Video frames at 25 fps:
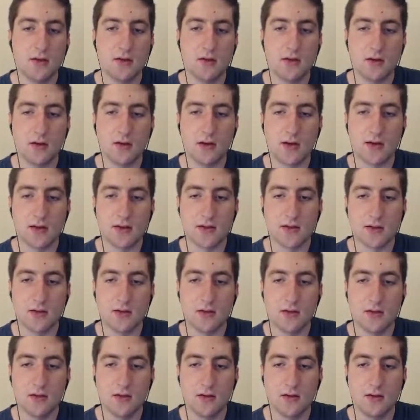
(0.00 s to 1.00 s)
Right.
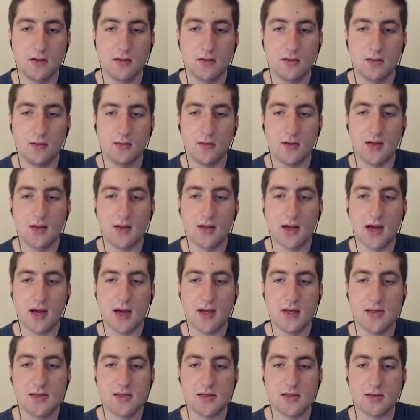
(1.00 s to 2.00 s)
we
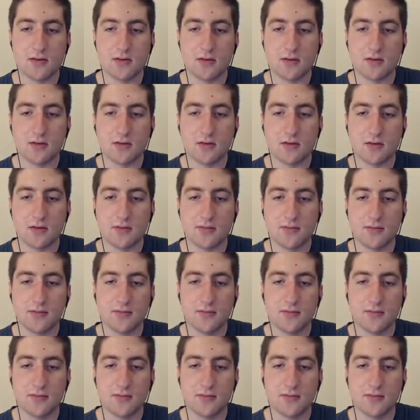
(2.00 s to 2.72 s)
Eisenor.